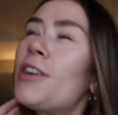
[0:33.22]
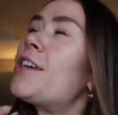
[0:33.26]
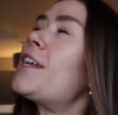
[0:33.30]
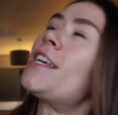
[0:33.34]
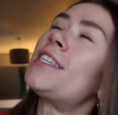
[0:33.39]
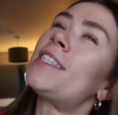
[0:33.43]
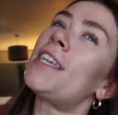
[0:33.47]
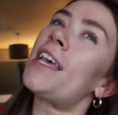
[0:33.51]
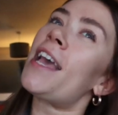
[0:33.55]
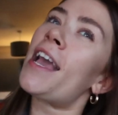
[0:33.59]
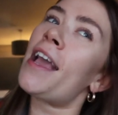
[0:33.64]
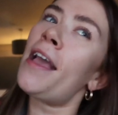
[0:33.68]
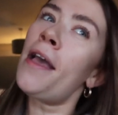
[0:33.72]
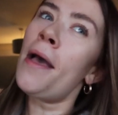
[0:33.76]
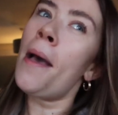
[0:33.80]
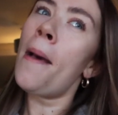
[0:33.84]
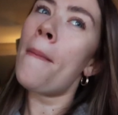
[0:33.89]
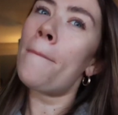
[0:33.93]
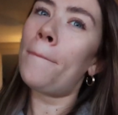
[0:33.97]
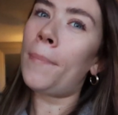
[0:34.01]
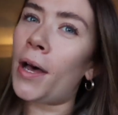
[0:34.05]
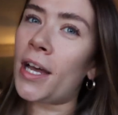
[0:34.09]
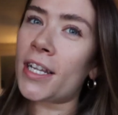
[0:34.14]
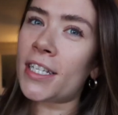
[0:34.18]
what can I say?
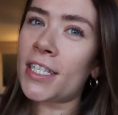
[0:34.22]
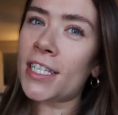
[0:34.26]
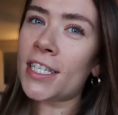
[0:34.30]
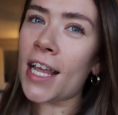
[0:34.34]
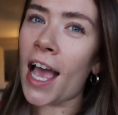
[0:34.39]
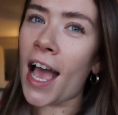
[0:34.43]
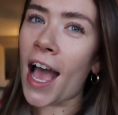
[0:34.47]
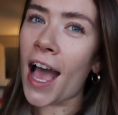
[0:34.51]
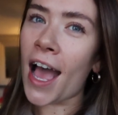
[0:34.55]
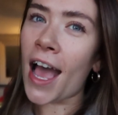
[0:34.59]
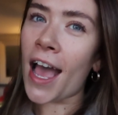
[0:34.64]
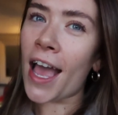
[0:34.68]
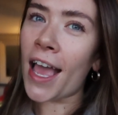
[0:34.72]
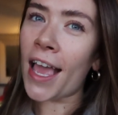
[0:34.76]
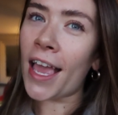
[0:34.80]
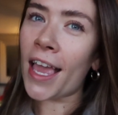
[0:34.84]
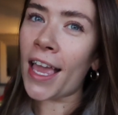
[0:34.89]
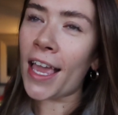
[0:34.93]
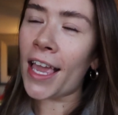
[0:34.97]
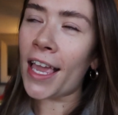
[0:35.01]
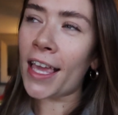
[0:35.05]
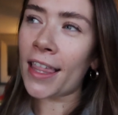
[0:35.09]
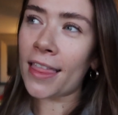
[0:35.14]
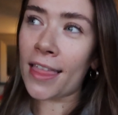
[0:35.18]
But
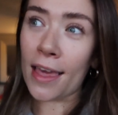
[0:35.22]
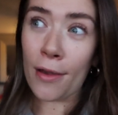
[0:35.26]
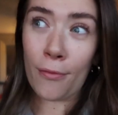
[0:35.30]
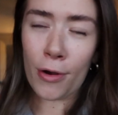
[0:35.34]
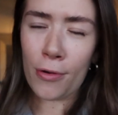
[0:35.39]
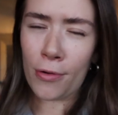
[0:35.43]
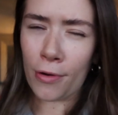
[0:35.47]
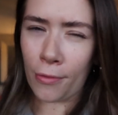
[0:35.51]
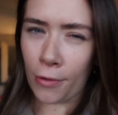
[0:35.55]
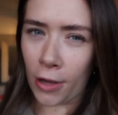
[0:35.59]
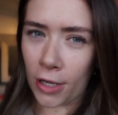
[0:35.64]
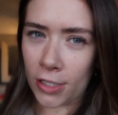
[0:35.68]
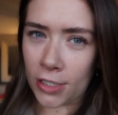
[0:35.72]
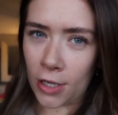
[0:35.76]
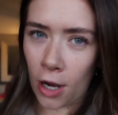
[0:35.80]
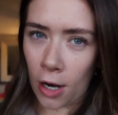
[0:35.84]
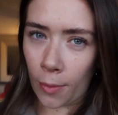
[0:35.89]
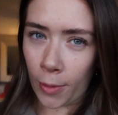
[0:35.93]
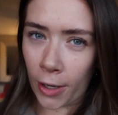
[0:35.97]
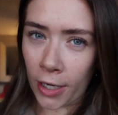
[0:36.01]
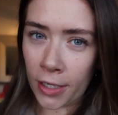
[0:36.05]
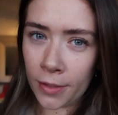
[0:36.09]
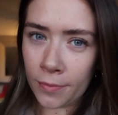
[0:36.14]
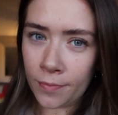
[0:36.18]
I think we're going to Ross
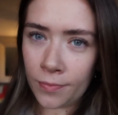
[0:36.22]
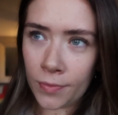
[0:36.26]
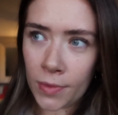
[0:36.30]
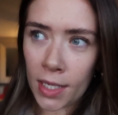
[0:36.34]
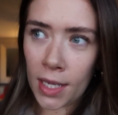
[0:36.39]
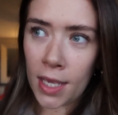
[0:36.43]
Harbour